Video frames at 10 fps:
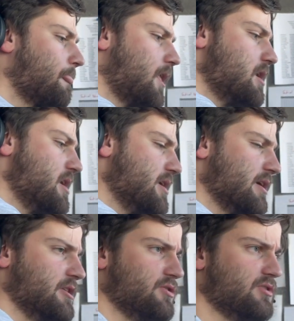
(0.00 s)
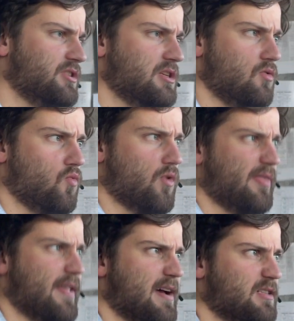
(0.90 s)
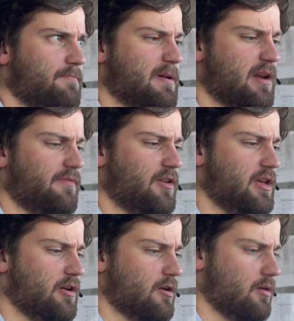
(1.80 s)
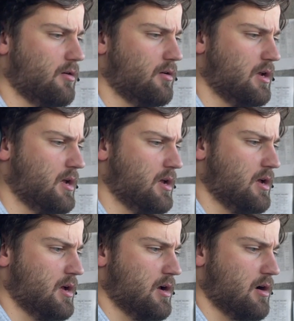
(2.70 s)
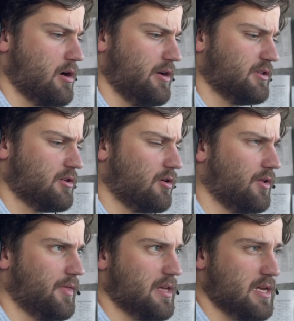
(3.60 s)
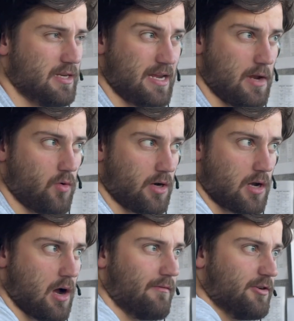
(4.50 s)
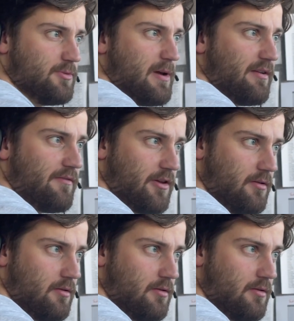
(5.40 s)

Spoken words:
And I do see one last benefit here. All right, it's called the day one coverage benefit.